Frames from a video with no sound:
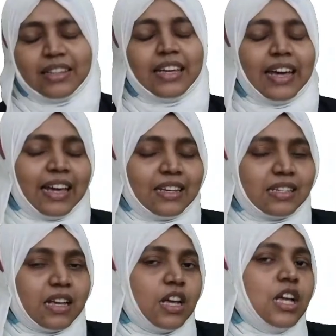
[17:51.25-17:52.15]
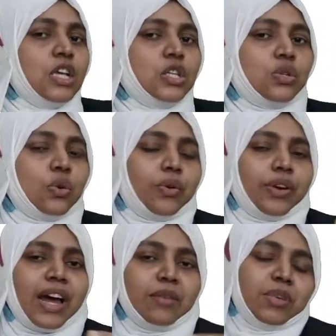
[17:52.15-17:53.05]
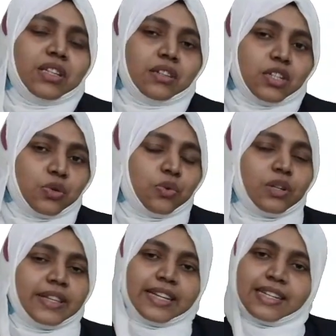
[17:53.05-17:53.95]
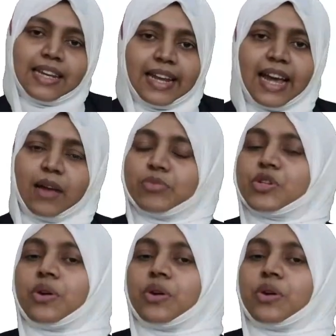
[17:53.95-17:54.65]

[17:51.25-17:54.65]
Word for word: Yes. So grandmother told that lamb